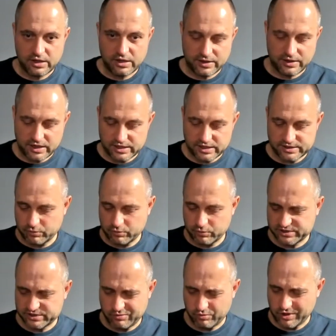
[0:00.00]
And then at some
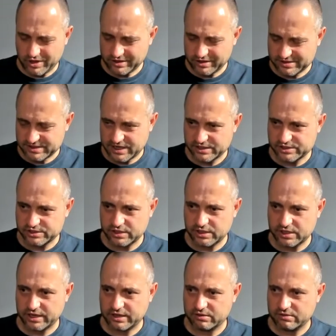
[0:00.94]
point I said, well, that's
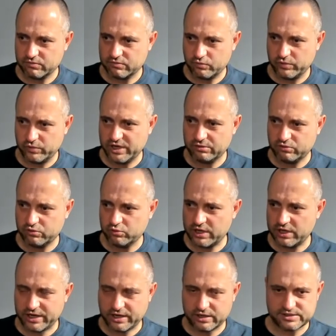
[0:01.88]
actually like, we could do
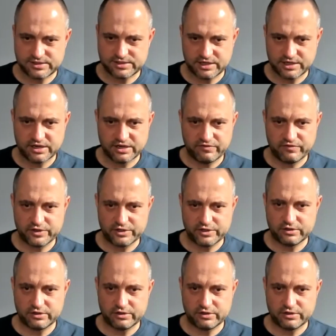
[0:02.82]
like a significant,